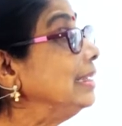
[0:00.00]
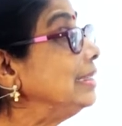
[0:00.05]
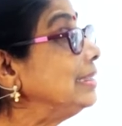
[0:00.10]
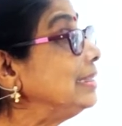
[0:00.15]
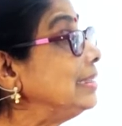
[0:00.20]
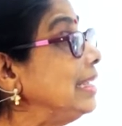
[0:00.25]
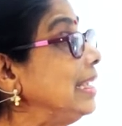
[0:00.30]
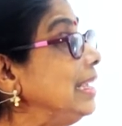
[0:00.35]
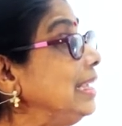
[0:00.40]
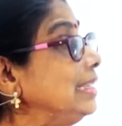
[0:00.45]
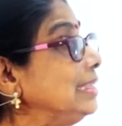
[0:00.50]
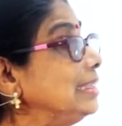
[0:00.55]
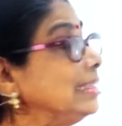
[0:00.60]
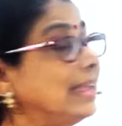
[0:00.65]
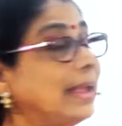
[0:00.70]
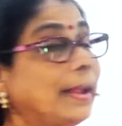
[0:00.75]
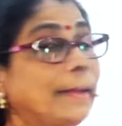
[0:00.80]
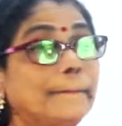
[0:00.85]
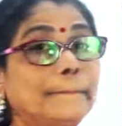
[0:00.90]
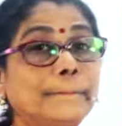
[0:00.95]
6
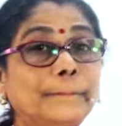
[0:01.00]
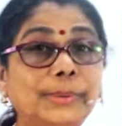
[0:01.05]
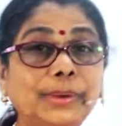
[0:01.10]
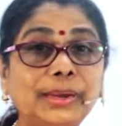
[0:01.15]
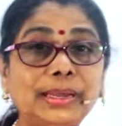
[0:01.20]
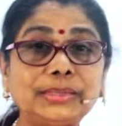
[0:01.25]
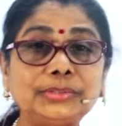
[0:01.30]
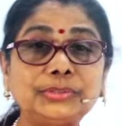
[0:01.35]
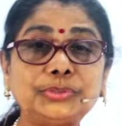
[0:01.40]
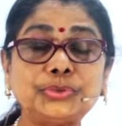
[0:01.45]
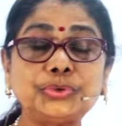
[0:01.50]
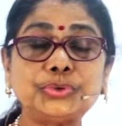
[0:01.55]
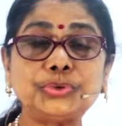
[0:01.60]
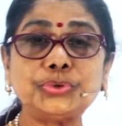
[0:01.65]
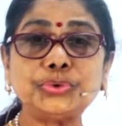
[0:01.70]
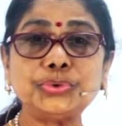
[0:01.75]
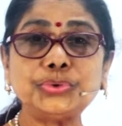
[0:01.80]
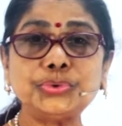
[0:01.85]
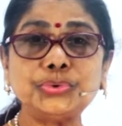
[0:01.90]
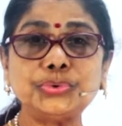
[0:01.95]
plus
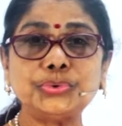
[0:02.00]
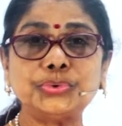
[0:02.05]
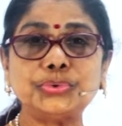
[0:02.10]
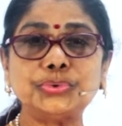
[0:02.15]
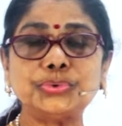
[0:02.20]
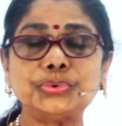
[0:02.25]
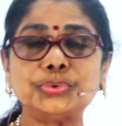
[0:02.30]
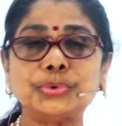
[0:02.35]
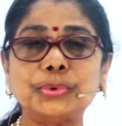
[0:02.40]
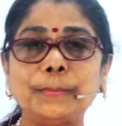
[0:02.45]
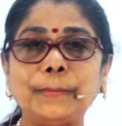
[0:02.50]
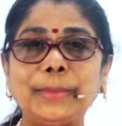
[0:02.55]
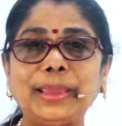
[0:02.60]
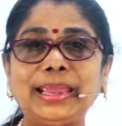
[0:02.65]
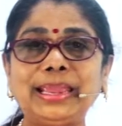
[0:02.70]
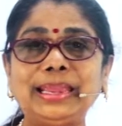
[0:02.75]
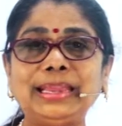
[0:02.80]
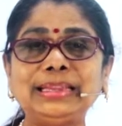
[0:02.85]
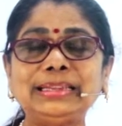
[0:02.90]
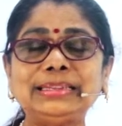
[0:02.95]
2
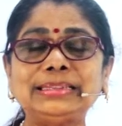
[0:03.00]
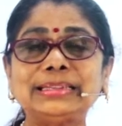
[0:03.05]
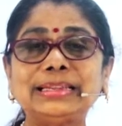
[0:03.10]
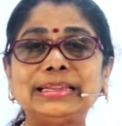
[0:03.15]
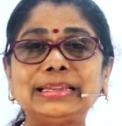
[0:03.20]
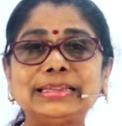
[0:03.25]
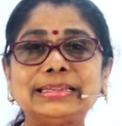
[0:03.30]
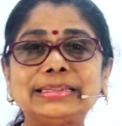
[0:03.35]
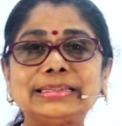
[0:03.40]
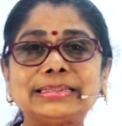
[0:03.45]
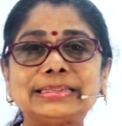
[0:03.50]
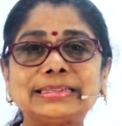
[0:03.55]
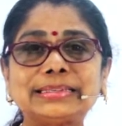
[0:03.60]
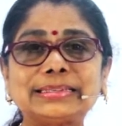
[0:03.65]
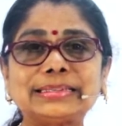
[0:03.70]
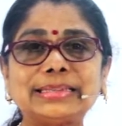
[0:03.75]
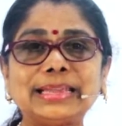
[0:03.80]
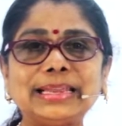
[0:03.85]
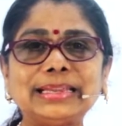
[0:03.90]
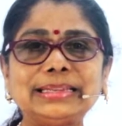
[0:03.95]
make
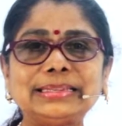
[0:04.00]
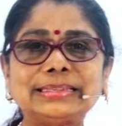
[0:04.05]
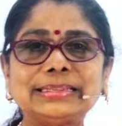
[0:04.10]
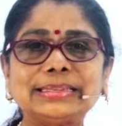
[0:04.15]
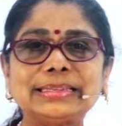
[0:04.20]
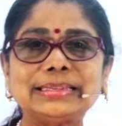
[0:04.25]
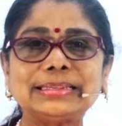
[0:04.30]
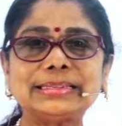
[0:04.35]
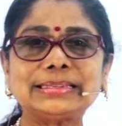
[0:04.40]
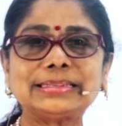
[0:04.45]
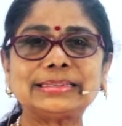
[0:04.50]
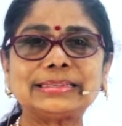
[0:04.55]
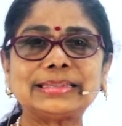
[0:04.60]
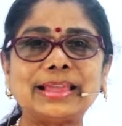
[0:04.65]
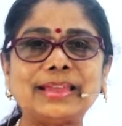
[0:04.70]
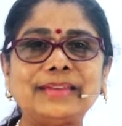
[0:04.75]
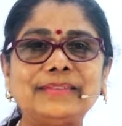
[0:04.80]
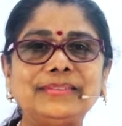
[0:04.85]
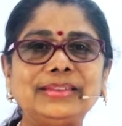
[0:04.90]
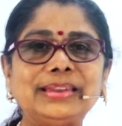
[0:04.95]
6,
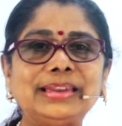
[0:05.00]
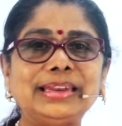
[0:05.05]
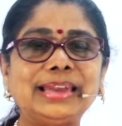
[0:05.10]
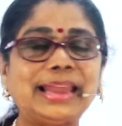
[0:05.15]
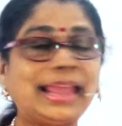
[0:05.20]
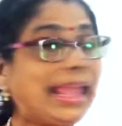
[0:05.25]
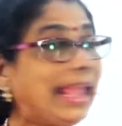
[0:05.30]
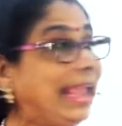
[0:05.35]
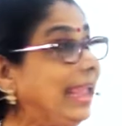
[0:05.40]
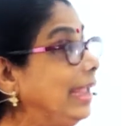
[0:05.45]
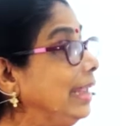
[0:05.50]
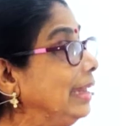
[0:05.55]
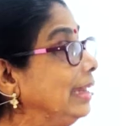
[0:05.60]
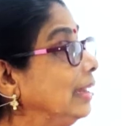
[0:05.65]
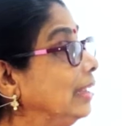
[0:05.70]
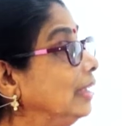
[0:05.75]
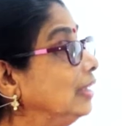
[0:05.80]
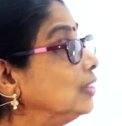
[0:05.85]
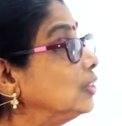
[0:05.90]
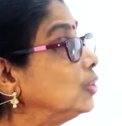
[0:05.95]
7,
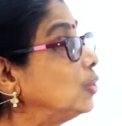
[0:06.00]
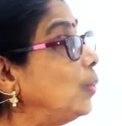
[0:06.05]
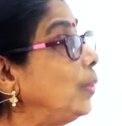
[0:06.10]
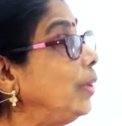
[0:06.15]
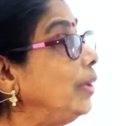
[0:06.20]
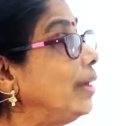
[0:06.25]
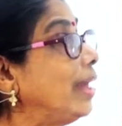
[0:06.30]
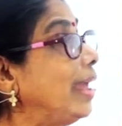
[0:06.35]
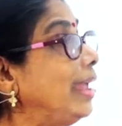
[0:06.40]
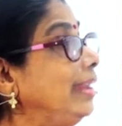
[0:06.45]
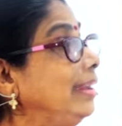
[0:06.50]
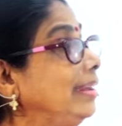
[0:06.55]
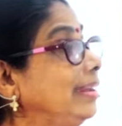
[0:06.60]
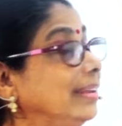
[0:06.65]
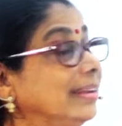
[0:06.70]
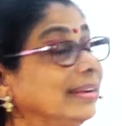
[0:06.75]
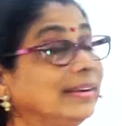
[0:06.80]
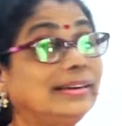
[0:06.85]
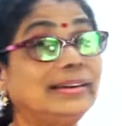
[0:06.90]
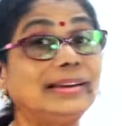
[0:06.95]
8. So we write
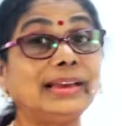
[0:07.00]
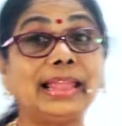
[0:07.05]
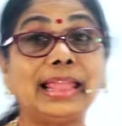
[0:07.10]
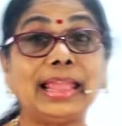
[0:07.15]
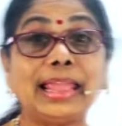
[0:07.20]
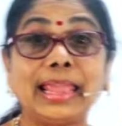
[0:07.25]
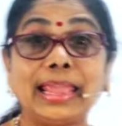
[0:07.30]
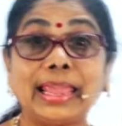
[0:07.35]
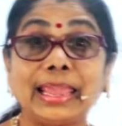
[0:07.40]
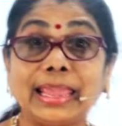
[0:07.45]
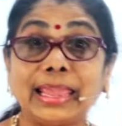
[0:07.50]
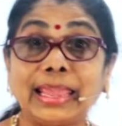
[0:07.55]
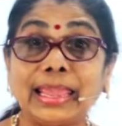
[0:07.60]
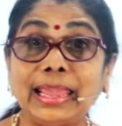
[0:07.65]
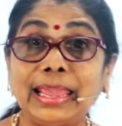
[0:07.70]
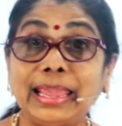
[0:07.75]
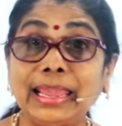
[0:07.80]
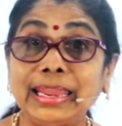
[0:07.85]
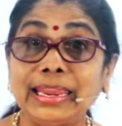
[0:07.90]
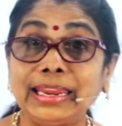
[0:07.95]
here
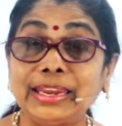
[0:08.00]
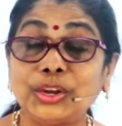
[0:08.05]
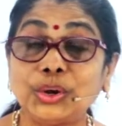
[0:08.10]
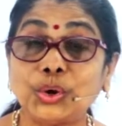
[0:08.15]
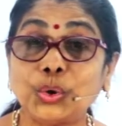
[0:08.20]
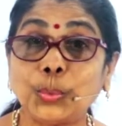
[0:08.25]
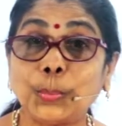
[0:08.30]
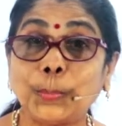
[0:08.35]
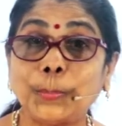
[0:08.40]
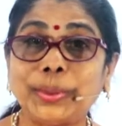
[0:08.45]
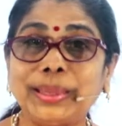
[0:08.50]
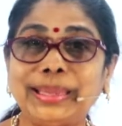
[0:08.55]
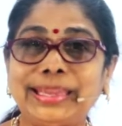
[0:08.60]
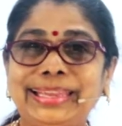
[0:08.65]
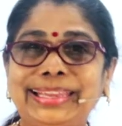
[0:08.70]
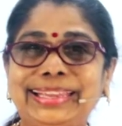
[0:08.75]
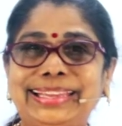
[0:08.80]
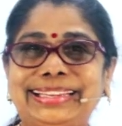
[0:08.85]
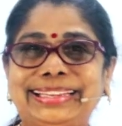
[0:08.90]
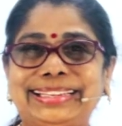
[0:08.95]
8
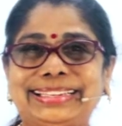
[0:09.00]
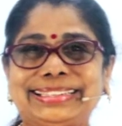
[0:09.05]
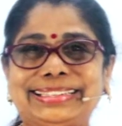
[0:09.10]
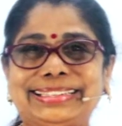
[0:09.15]
rupees.